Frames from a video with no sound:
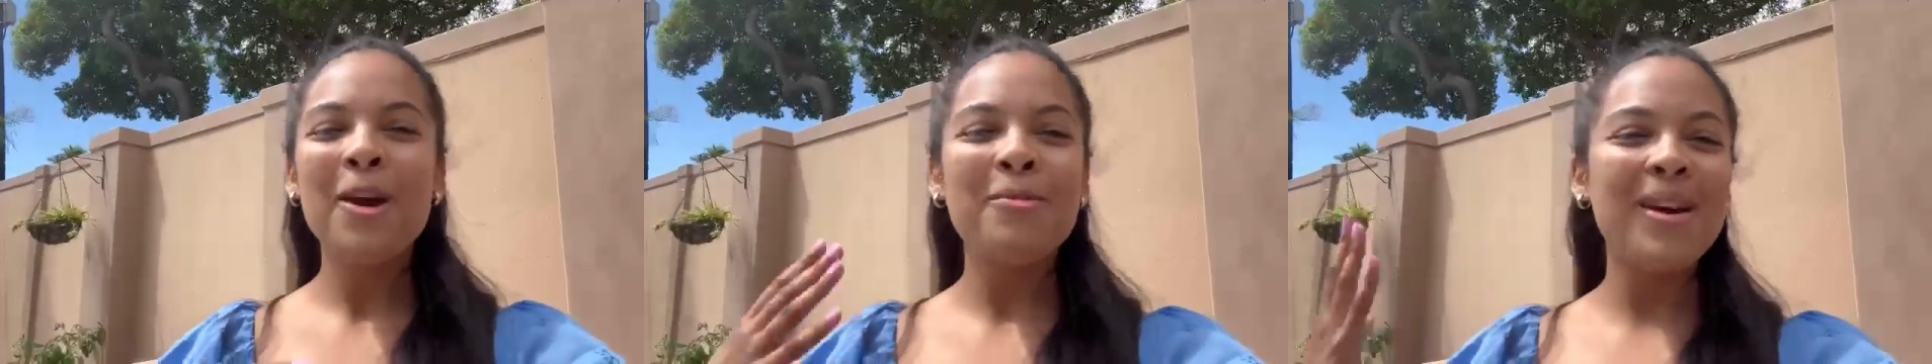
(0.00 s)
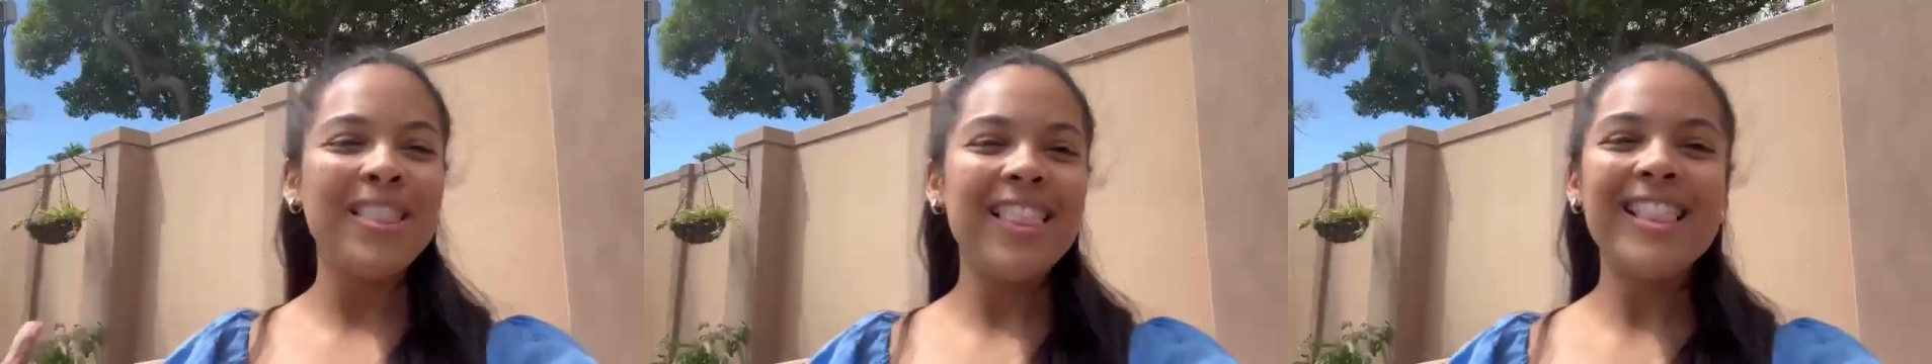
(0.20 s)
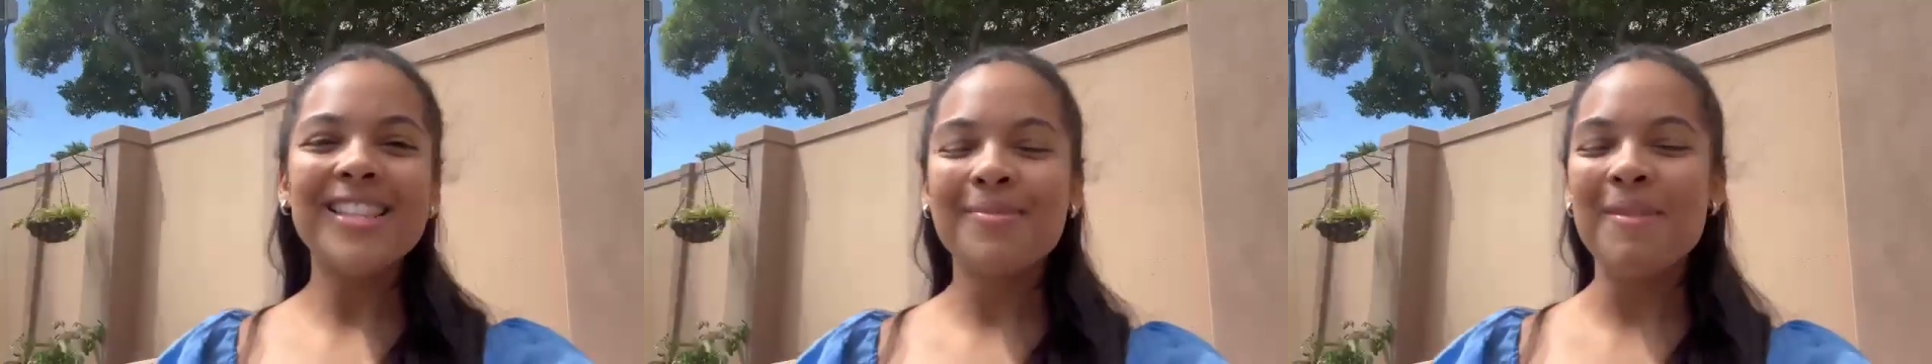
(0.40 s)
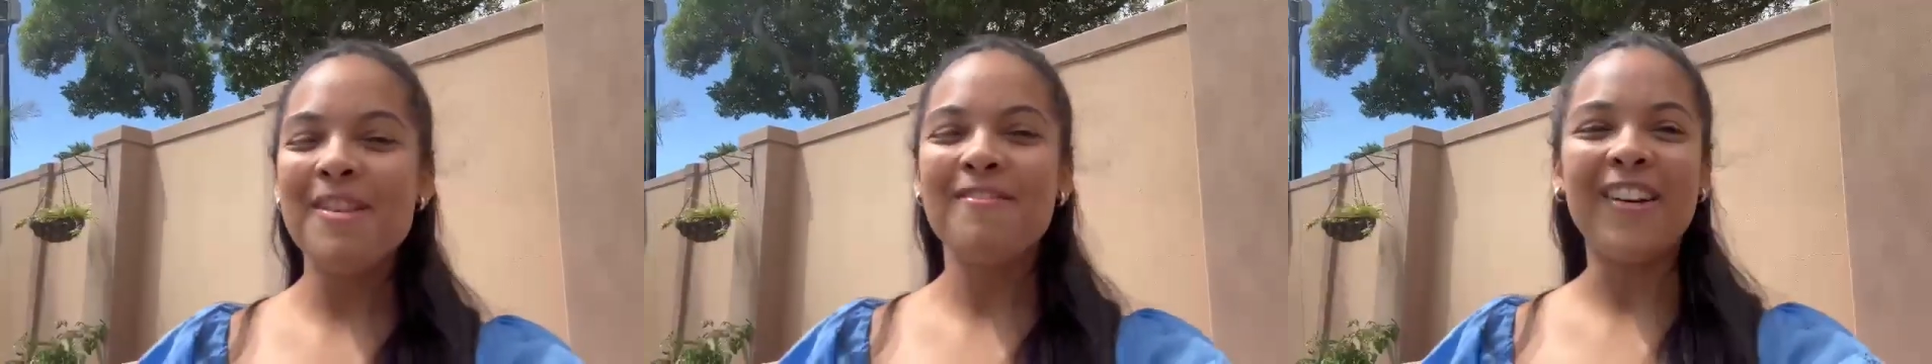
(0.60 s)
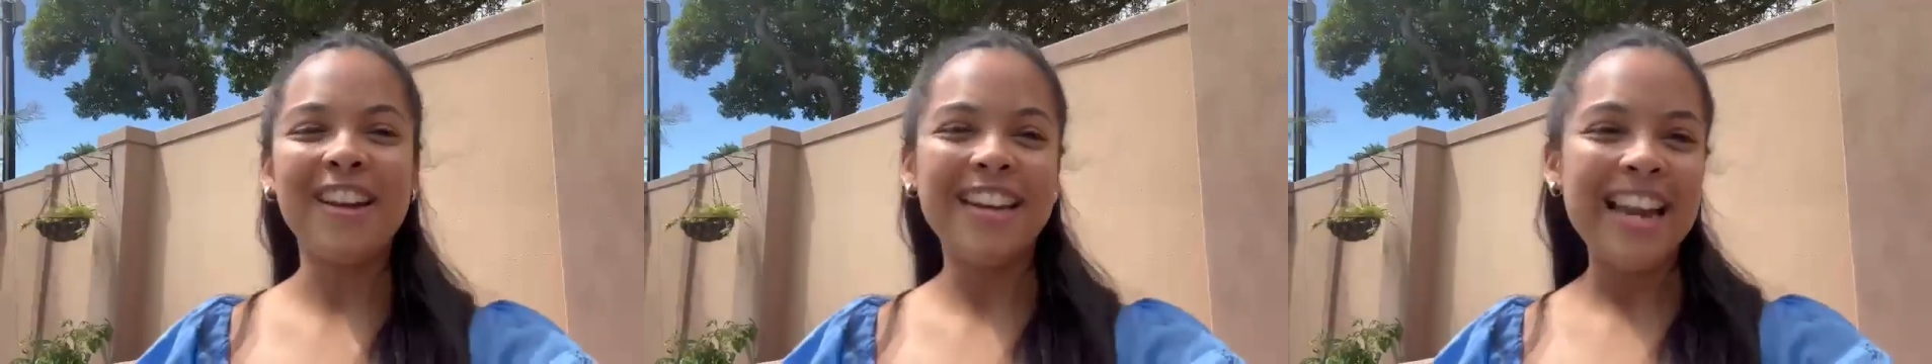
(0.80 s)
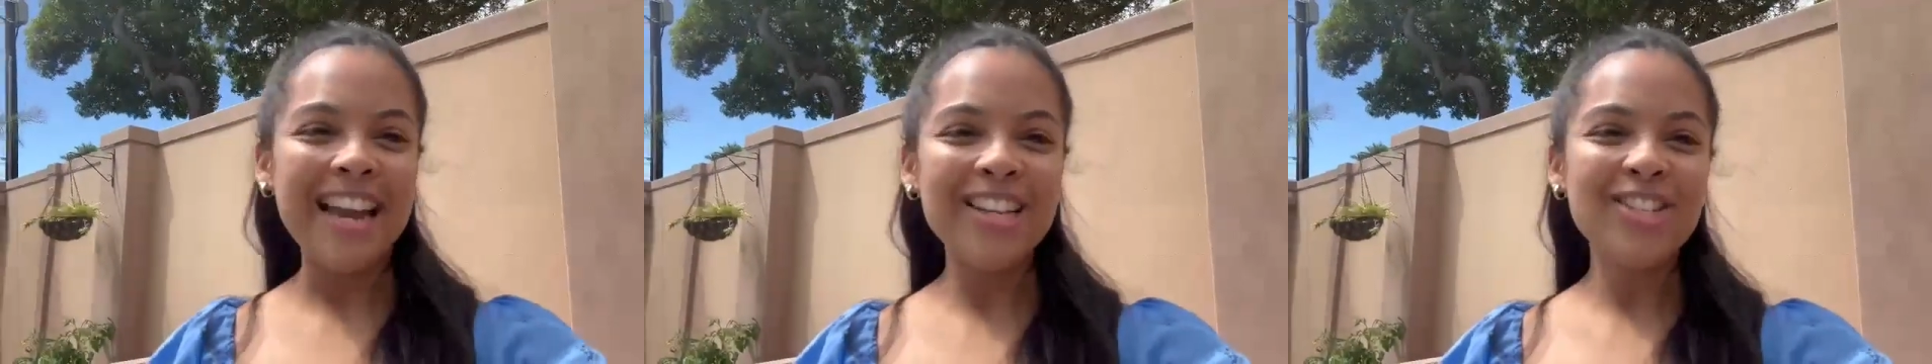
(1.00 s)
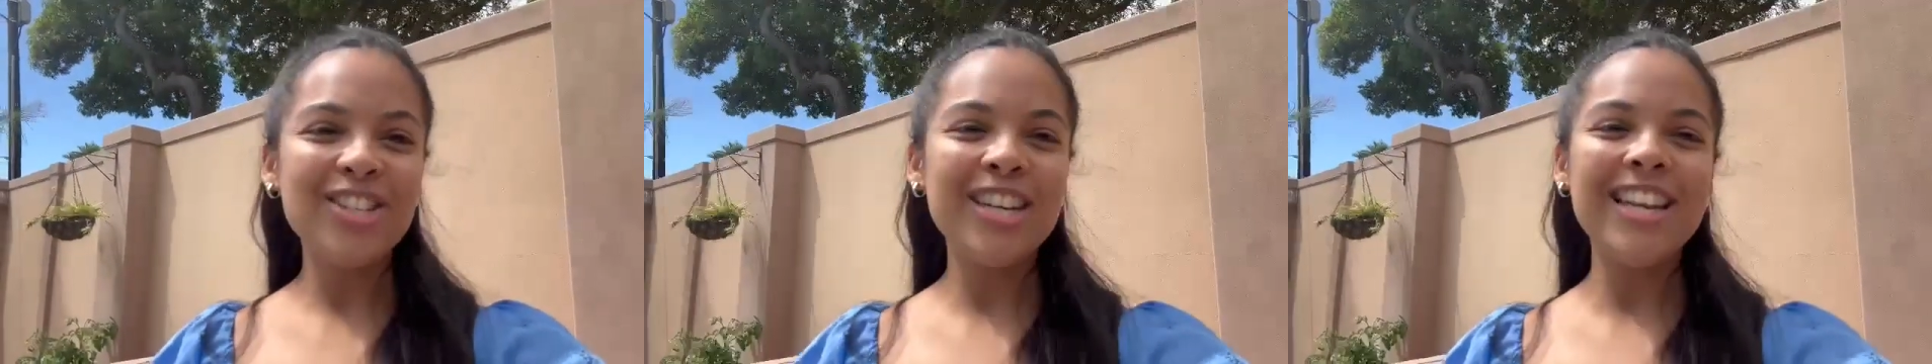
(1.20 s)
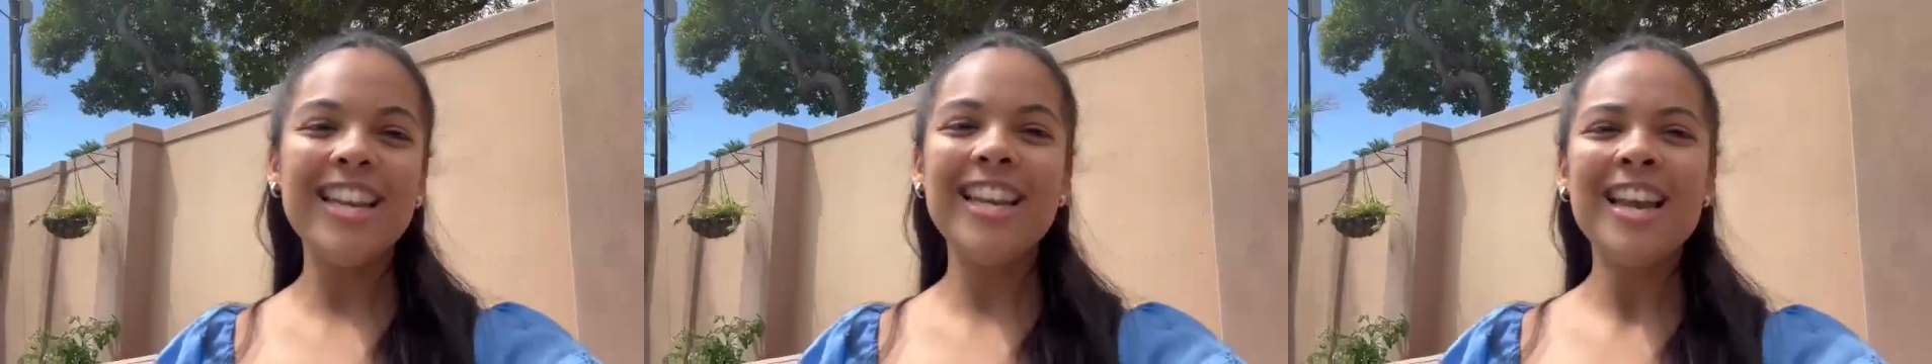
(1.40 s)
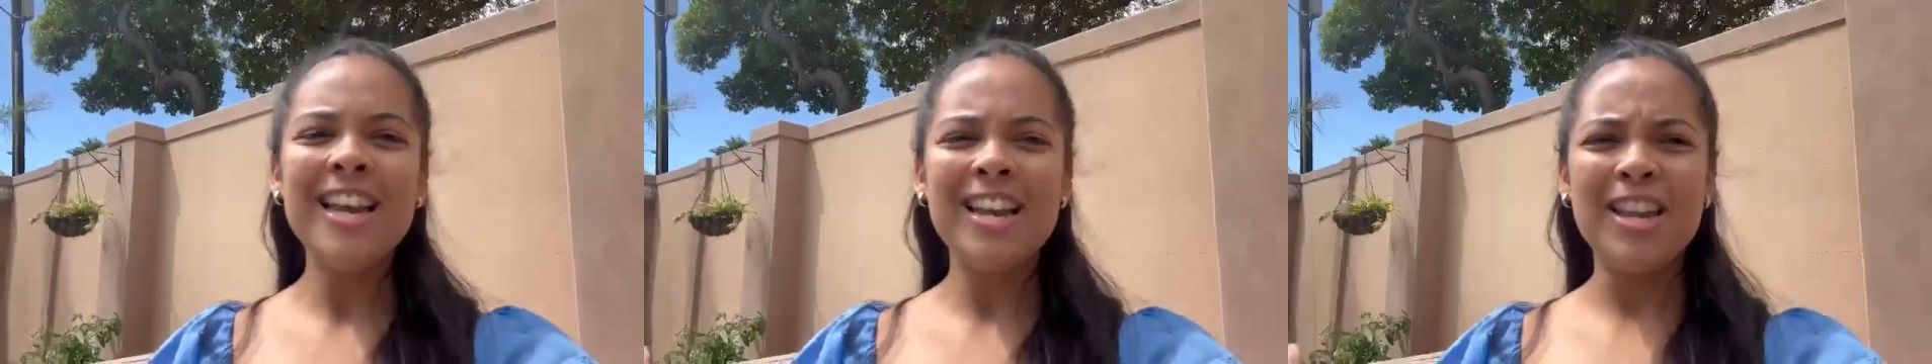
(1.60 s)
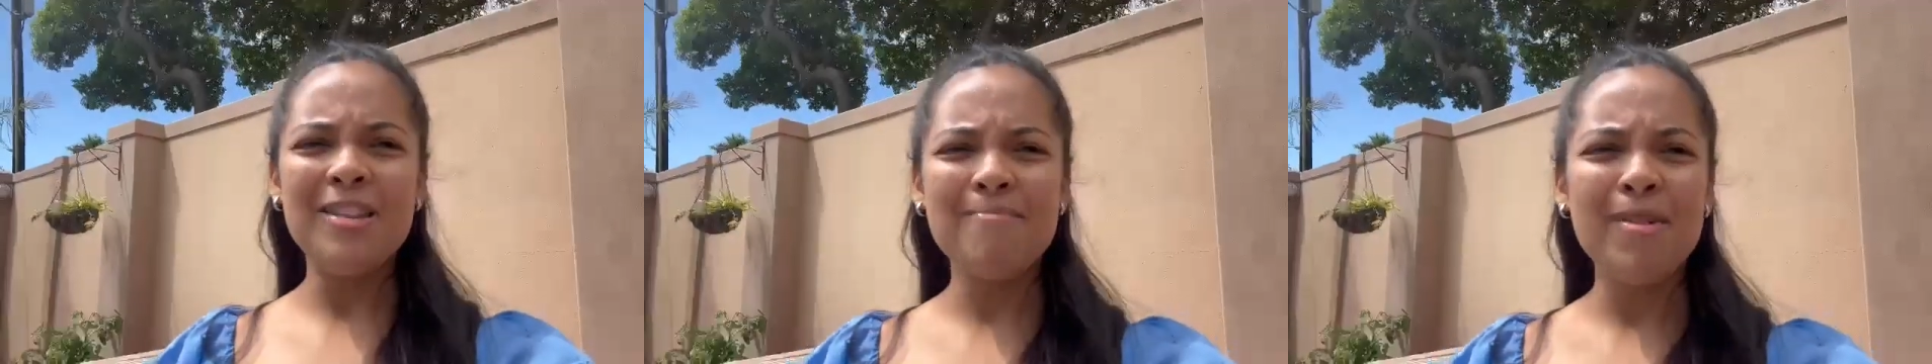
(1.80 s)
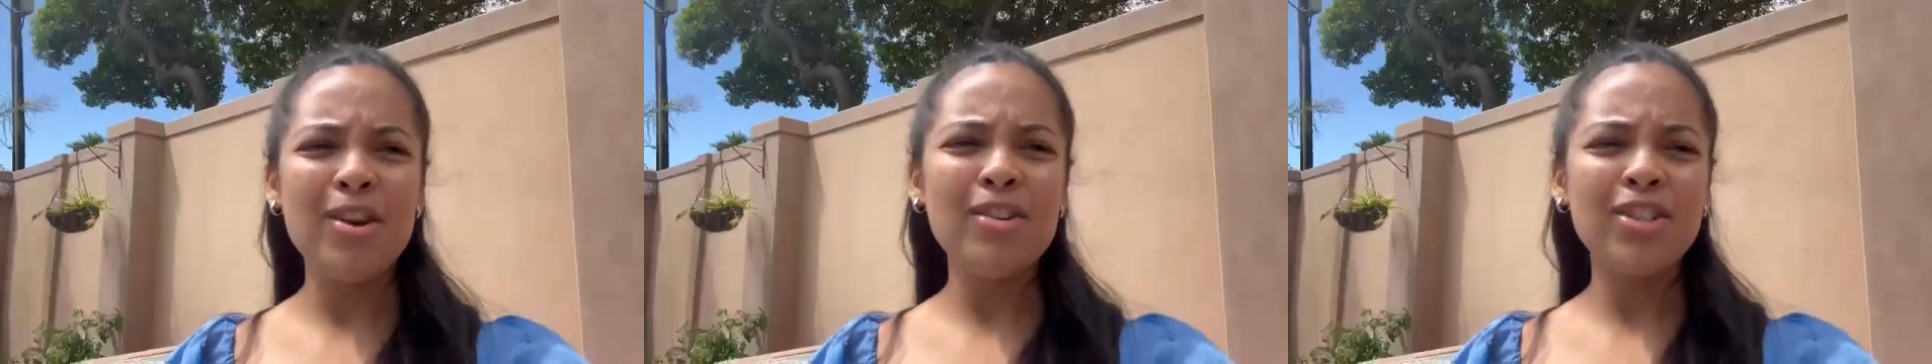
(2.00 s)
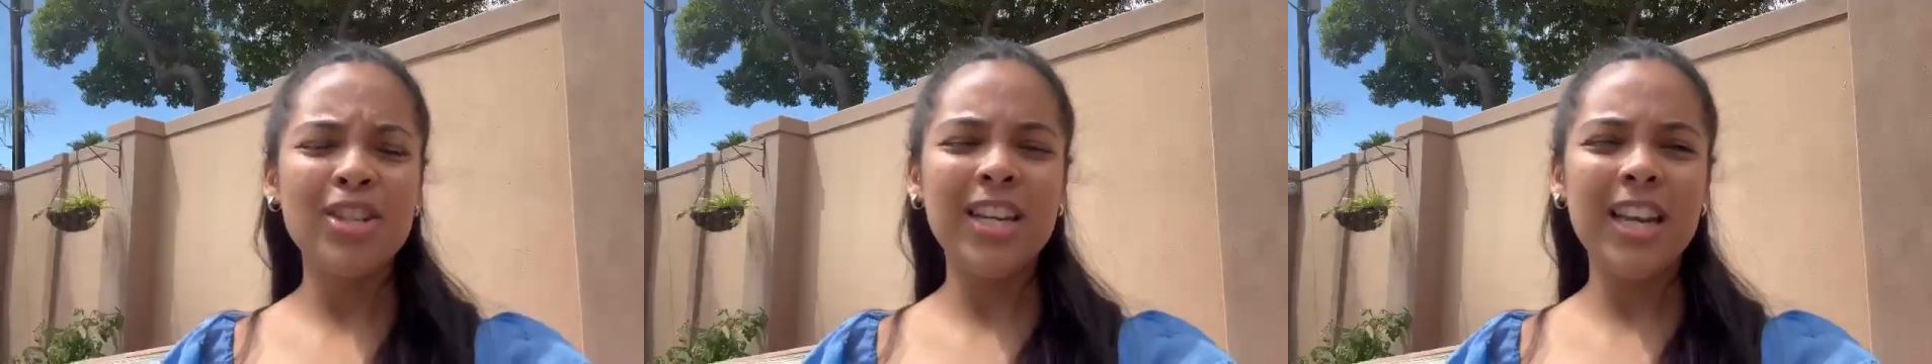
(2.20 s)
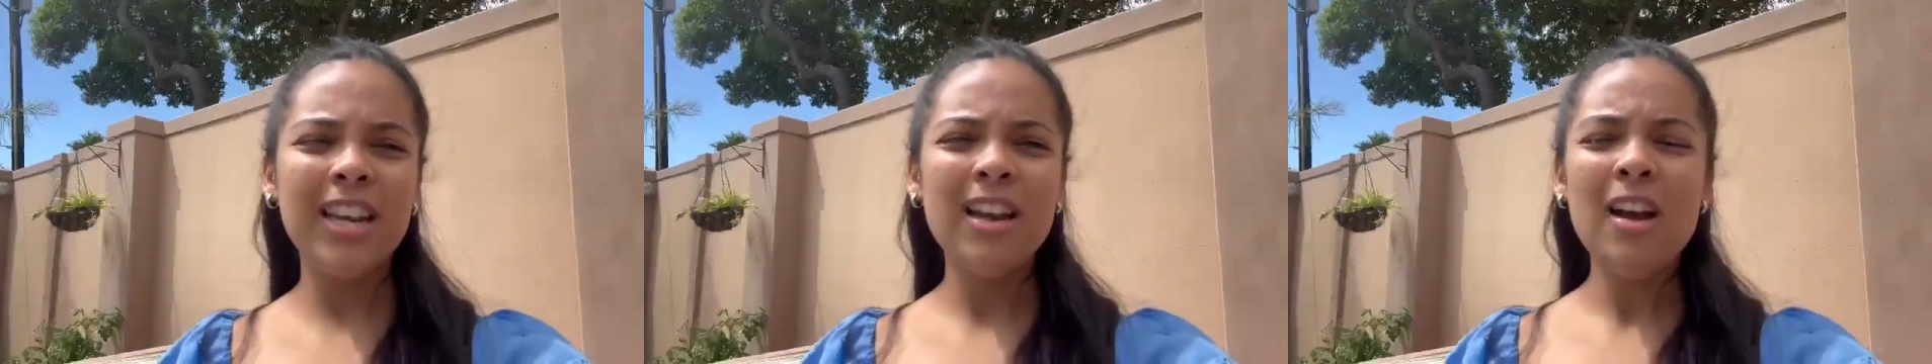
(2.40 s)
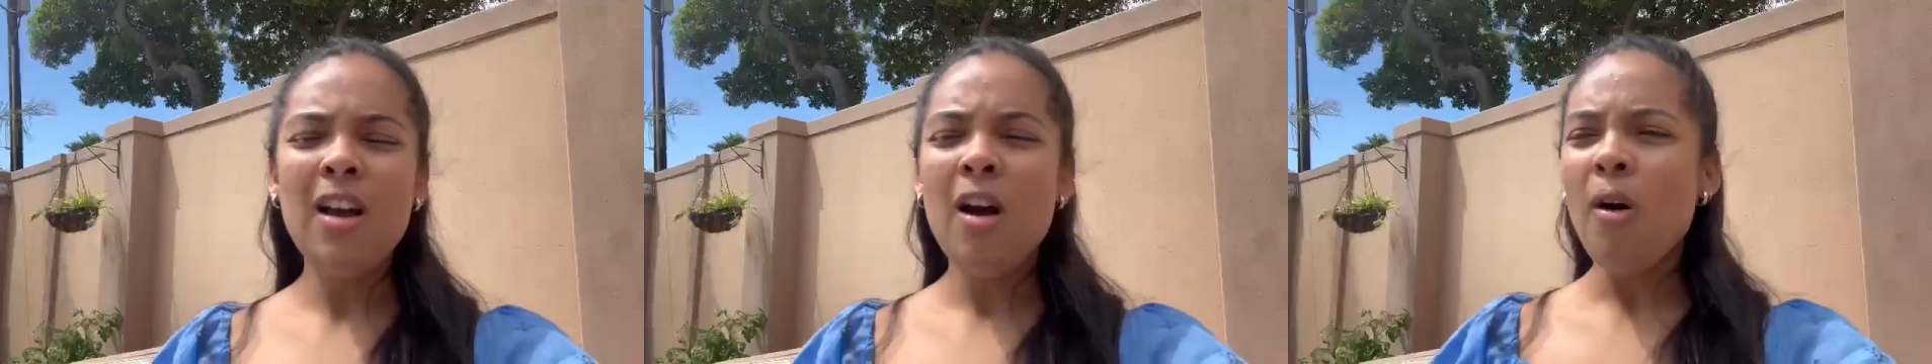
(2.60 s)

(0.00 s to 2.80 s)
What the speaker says: whether this be financially, emotionally,